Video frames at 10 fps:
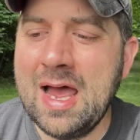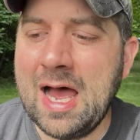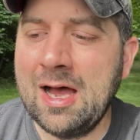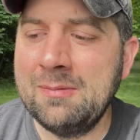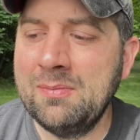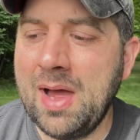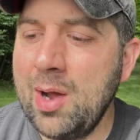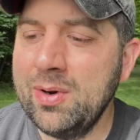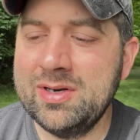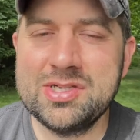Um,
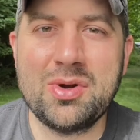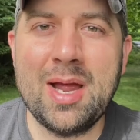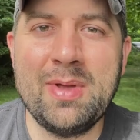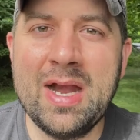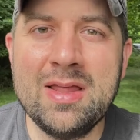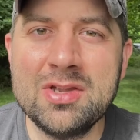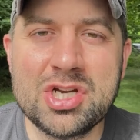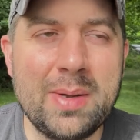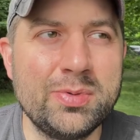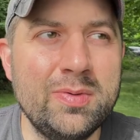I wouldn't describe any of the
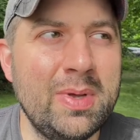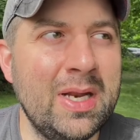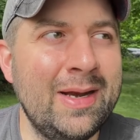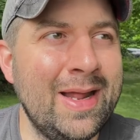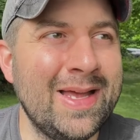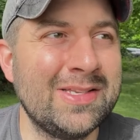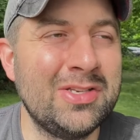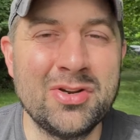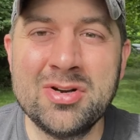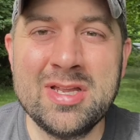shops we've been in as
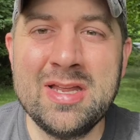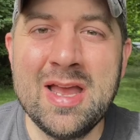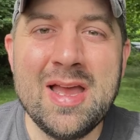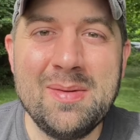dirty,